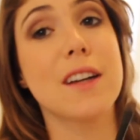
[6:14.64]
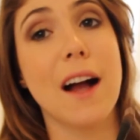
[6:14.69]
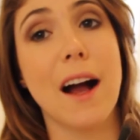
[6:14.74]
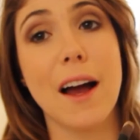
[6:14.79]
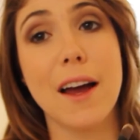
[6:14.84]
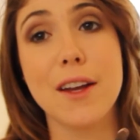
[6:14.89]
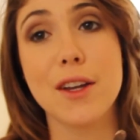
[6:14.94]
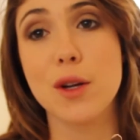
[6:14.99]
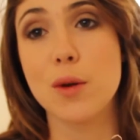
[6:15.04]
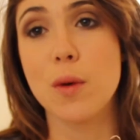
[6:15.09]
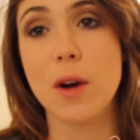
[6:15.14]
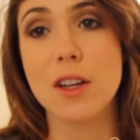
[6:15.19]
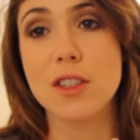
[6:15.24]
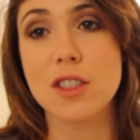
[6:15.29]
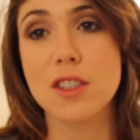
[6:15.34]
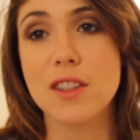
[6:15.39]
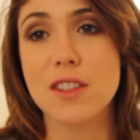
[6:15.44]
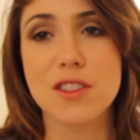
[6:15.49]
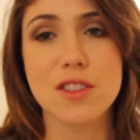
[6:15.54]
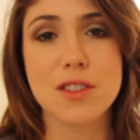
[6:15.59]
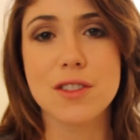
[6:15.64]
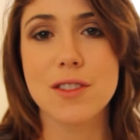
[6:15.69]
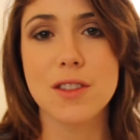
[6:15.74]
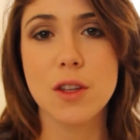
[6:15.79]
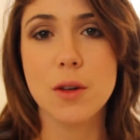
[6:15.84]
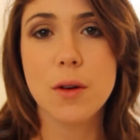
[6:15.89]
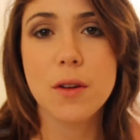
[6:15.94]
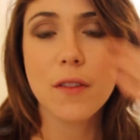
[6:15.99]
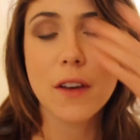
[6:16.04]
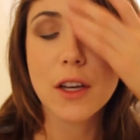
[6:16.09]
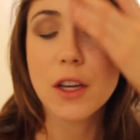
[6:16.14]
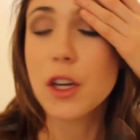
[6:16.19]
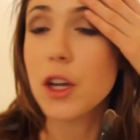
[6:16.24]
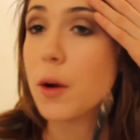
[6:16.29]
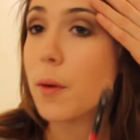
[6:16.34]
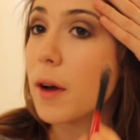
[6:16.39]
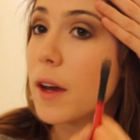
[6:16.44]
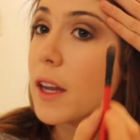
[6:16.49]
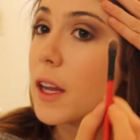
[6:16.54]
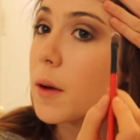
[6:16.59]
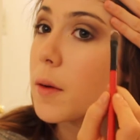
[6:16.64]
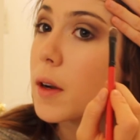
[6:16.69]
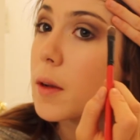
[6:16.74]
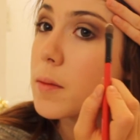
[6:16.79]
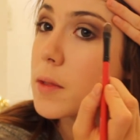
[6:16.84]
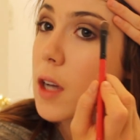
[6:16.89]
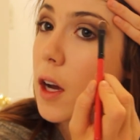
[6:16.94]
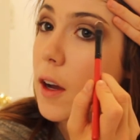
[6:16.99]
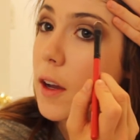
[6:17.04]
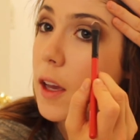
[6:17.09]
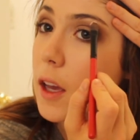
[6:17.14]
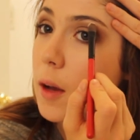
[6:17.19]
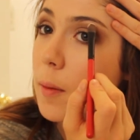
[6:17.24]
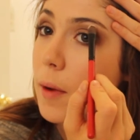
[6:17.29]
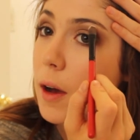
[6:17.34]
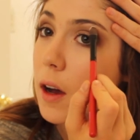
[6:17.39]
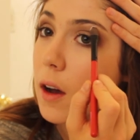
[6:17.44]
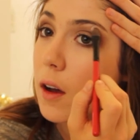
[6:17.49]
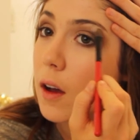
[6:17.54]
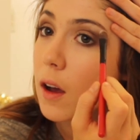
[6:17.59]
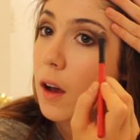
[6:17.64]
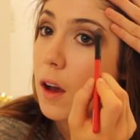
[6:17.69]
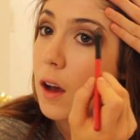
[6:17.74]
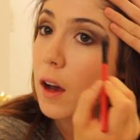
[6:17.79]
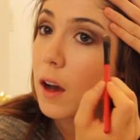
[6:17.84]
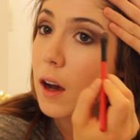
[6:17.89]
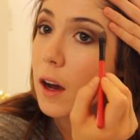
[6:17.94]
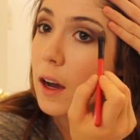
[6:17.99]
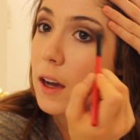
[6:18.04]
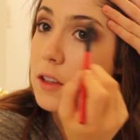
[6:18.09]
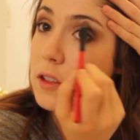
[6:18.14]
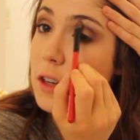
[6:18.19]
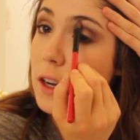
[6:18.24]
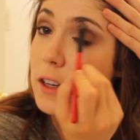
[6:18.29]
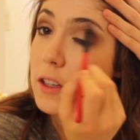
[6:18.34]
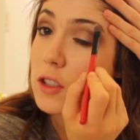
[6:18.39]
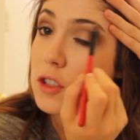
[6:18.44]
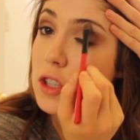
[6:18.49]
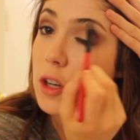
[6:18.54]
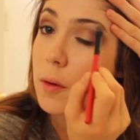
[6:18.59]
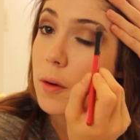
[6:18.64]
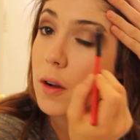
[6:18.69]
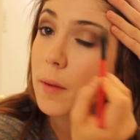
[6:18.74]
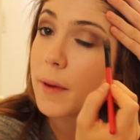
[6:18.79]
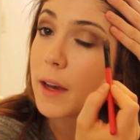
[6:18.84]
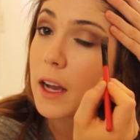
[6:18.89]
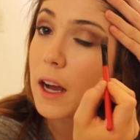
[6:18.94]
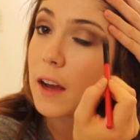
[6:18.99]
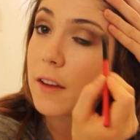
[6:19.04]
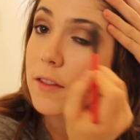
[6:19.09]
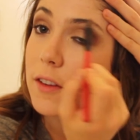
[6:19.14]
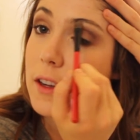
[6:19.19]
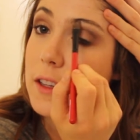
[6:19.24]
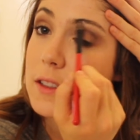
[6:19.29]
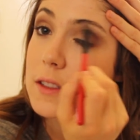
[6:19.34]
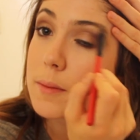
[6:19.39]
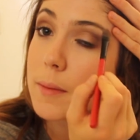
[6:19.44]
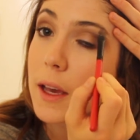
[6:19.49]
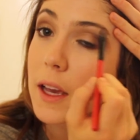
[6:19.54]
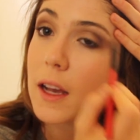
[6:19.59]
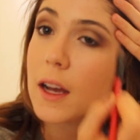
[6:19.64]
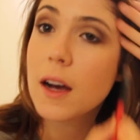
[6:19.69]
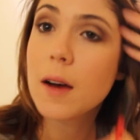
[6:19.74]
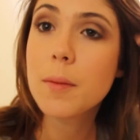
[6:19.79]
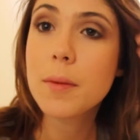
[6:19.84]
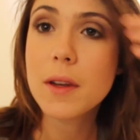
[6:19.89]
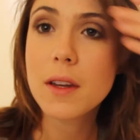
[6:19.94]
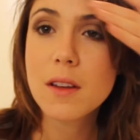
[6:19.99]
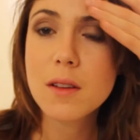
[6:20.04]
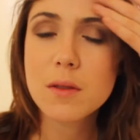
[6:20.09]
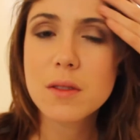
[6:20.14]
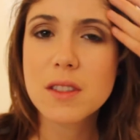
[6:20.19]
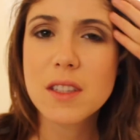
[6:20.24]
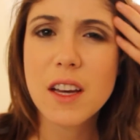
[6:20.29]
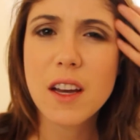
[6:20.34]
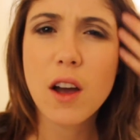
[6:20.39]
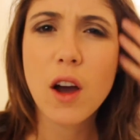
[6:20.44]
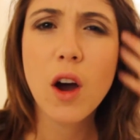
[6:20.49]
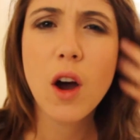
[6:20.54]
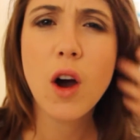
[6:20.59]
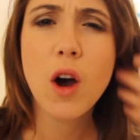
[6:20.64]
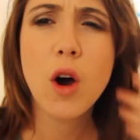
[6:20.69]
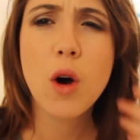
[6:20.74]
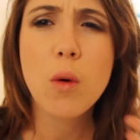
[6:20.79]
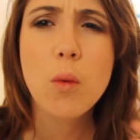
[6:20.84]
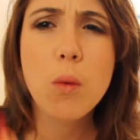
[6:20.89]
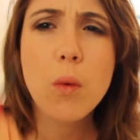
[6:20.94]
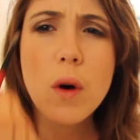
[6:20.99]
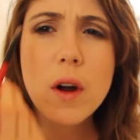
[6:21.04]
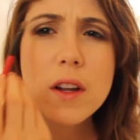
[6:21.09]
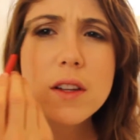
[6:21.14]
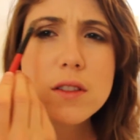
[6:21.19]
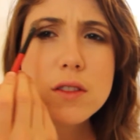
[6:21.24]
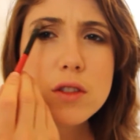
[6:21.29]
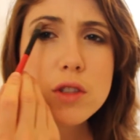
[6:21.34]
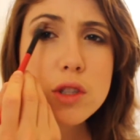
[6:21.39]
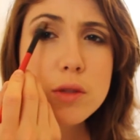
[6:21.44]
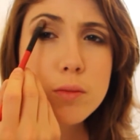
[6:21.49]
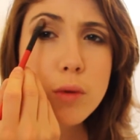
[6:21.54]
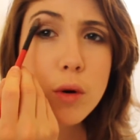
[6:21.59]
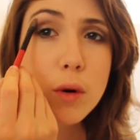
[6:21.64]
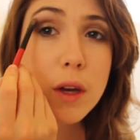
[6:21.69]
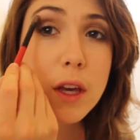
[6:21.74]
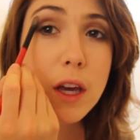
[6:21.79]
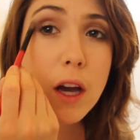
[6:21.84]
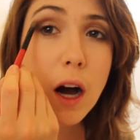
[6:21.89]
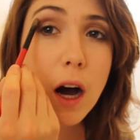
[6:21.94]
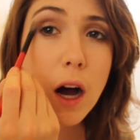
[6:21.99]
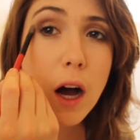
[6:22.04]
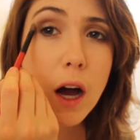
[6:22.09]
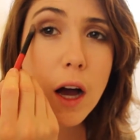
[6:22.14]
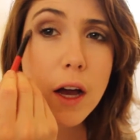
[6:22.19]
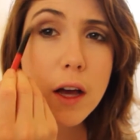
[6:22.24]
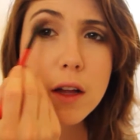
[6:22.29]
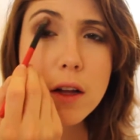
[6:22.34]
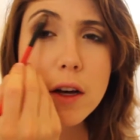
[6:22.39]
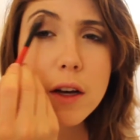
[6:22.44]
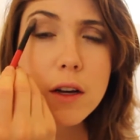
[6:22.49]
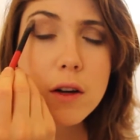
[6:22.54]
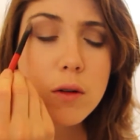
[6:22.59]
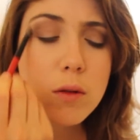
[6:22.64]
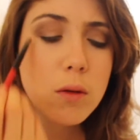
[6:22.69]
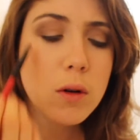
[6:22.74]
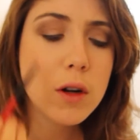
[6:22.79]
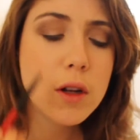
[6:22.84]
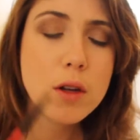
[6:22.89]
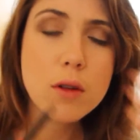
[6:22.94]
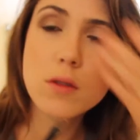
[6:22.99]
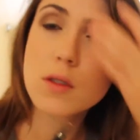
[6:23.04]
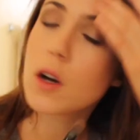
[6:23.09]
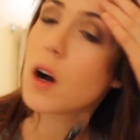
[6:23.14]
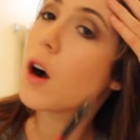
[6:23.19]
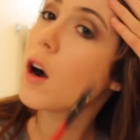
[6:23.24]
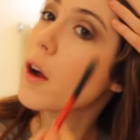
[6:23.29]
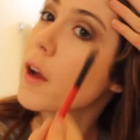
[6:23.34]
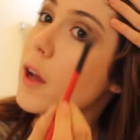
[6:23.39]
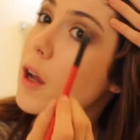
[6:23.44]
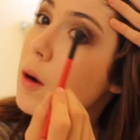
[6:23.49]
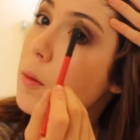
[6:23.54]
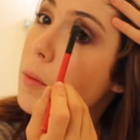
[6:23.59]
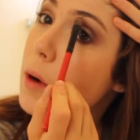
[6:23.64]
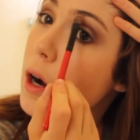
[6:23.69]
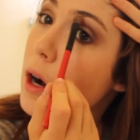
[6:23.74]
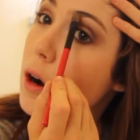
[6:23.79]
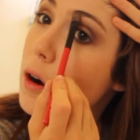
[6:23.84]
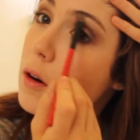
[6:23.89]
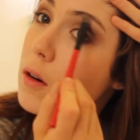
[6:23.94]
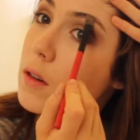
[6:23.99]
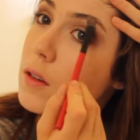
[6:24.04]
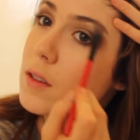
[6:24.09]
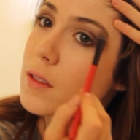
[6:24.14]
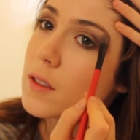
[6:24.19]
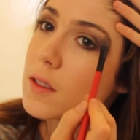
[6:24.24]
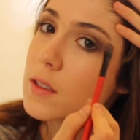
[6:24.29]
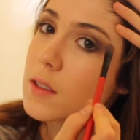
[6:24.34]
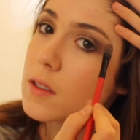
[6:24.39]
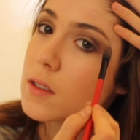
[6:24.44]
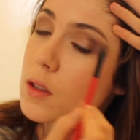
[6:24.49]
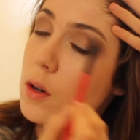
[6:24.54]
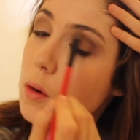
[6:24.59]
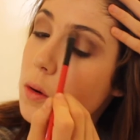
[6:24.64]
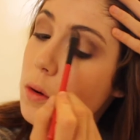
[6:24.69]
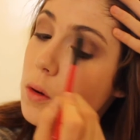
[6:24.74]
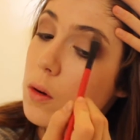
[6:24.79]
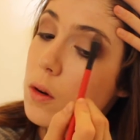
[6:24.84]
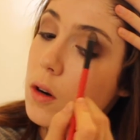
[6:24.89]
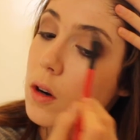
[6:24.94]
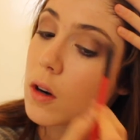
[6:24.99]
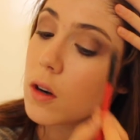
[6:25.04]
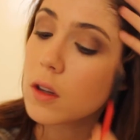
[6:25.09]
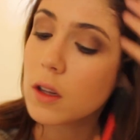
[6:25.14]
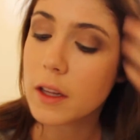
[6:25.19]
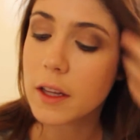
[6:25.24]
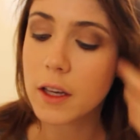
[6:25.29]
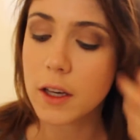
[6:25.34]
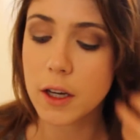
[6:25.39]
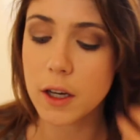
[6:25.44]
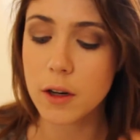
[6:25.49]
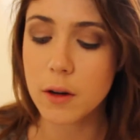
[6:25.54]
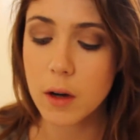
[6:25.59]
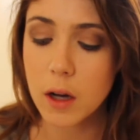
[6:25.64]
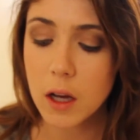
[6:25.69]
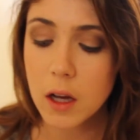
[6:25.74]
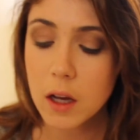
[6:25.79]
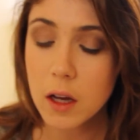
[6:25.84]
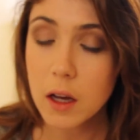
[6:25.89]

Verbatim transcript: a guy and you're watching this, you have like no idea what I'm talking about. I tried to show one of my guy friends makeup and he was like, "What is a smoky eye? Like, what are you talking about?" It's total girl lingo.